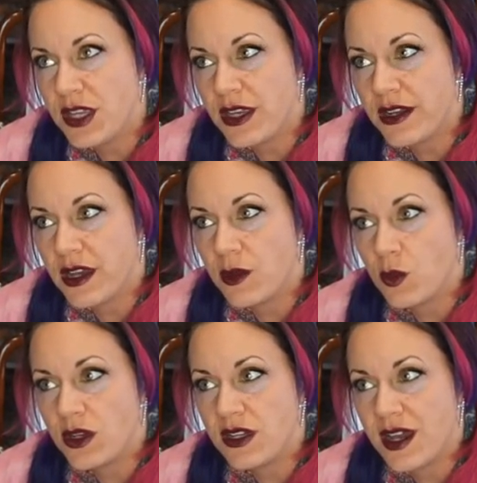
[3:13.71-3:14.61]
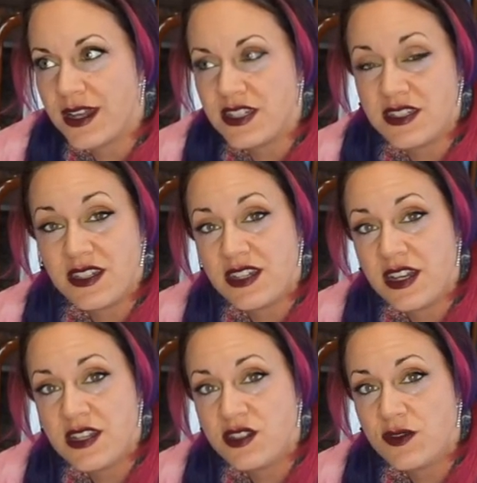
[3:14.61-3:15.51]
And I wanted, I didn't get
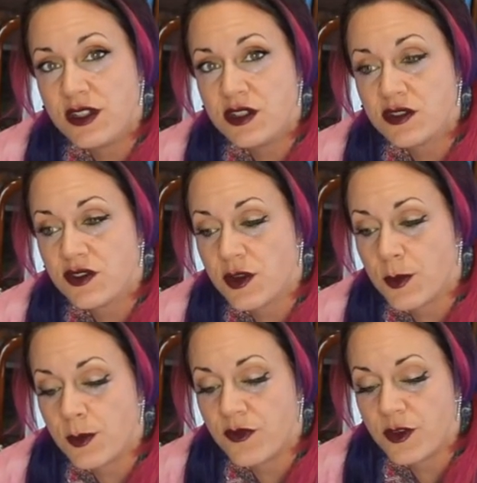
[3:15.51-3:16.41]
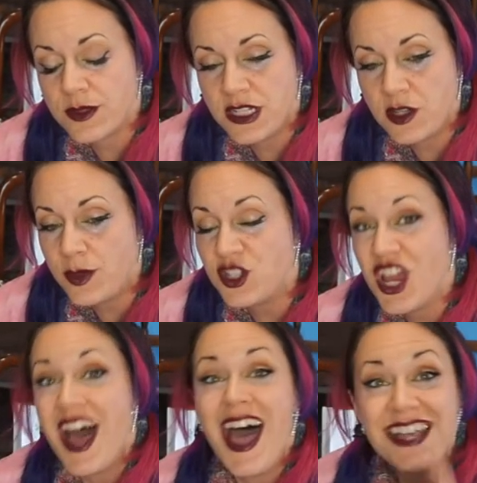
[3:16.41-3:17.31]
any souvenirs from, from Tino Beach,
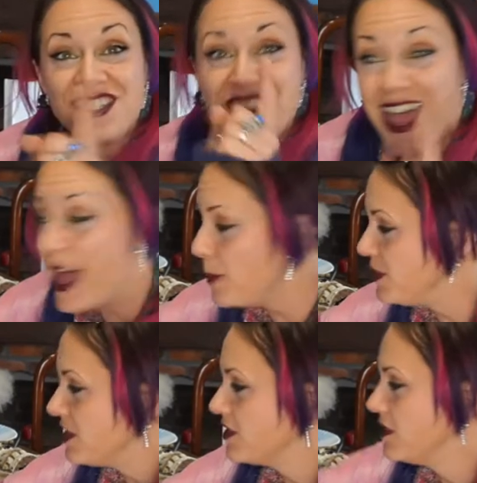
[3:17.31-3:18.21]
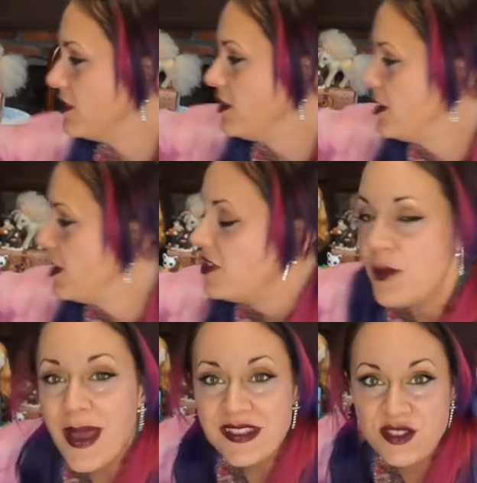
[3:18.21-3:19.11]
except the
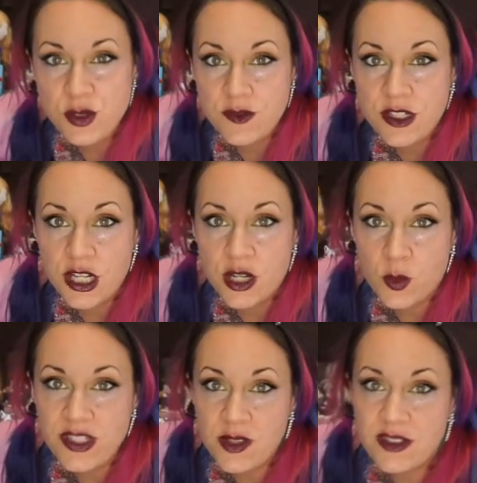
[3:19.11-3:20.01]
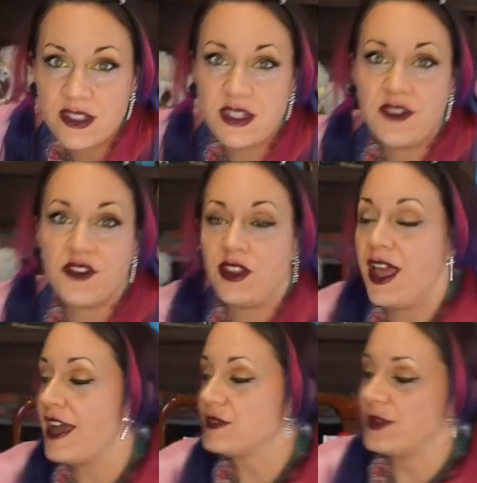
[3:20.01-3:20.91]
best souvenir, which I was gonna save for
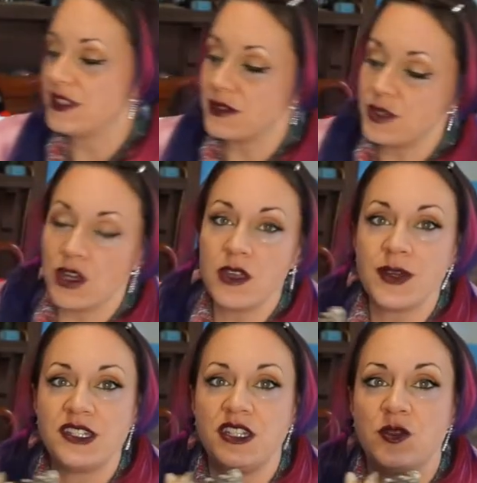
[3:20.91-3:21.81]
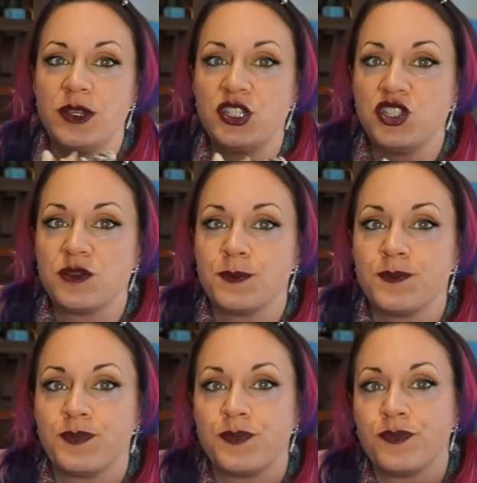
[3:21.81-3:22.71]
last, but since I'm talking about Tino Beach,
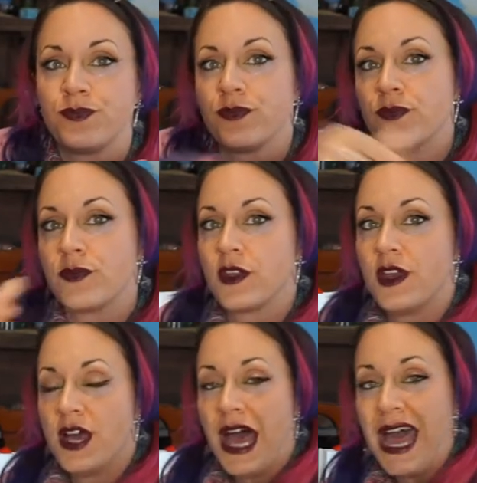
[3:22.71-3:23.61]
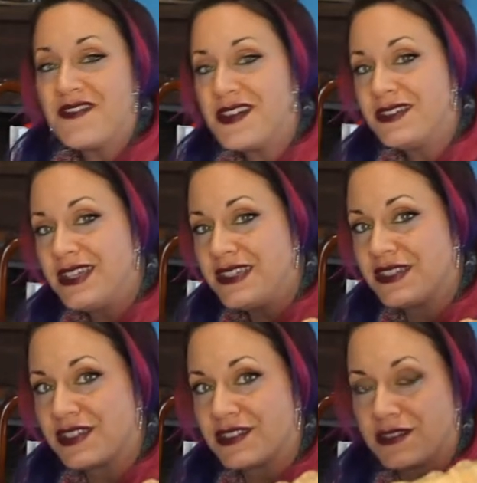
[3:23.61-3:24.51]
I found
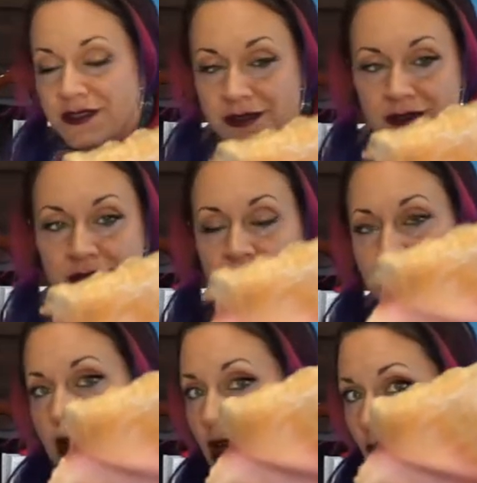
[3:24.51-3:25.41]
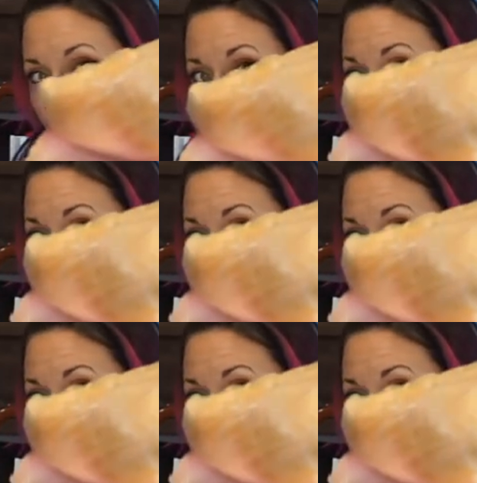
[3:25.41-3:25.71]
these on